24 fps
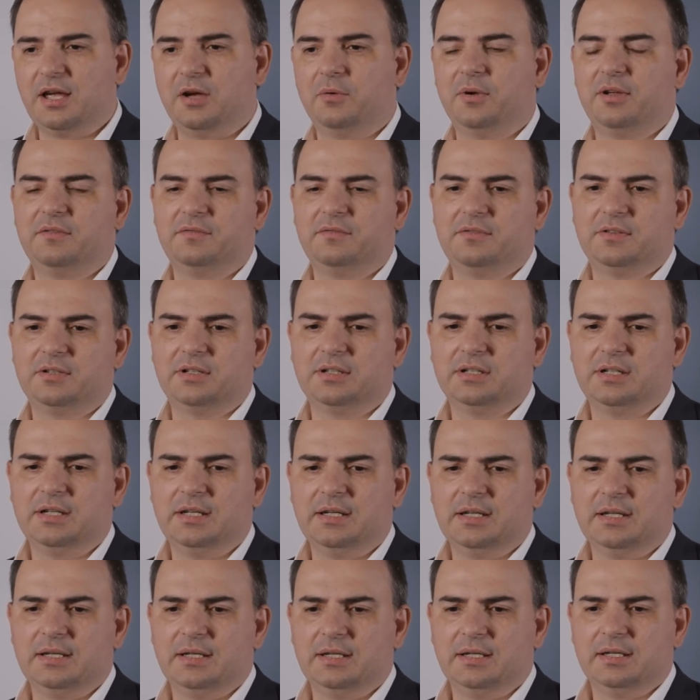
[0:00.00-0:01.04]
However,
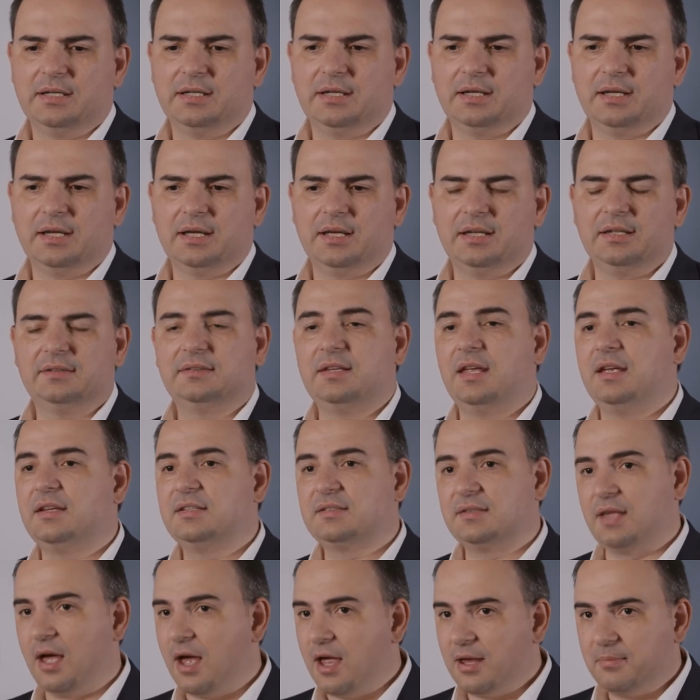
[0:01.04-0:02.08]
uh, it
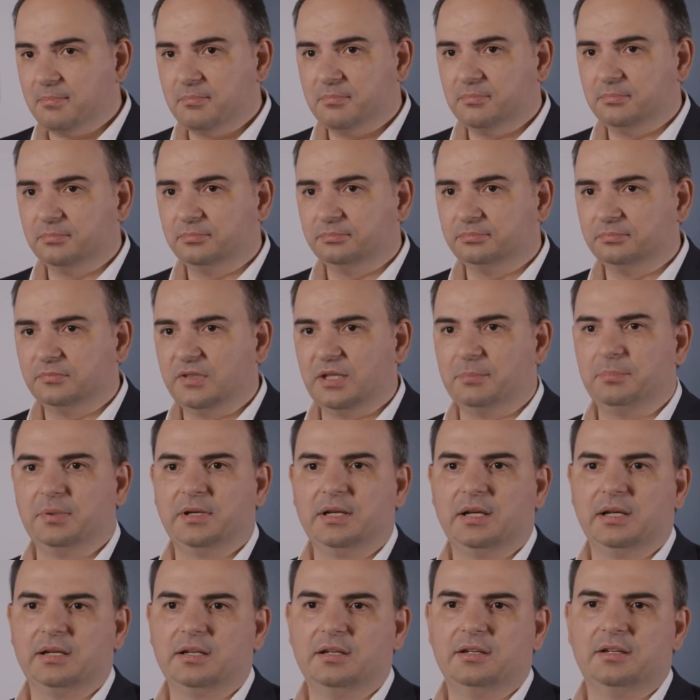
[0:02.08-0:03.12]
takes time,
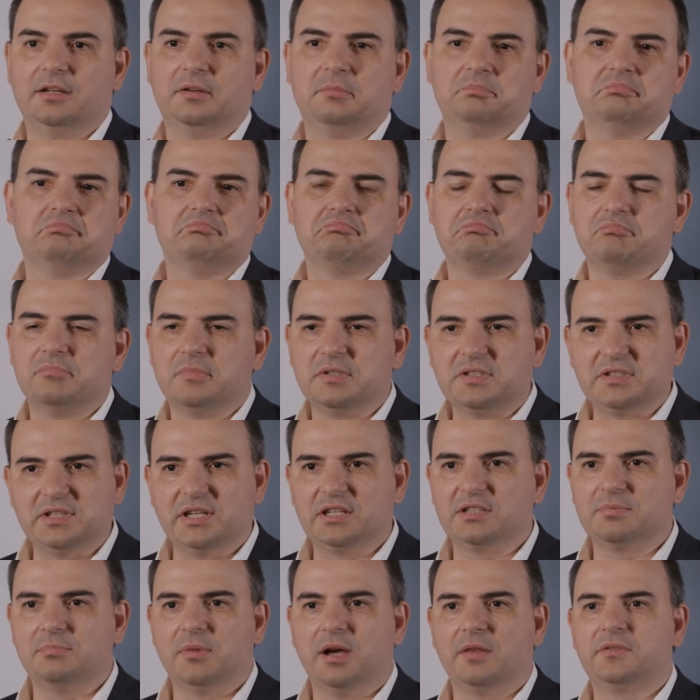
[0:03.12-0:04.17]
typically
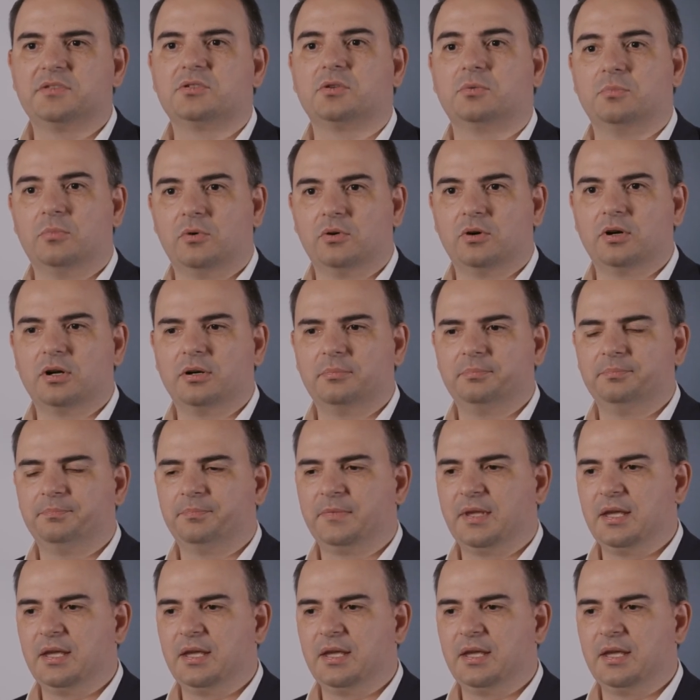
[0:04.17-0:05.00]
six months or more.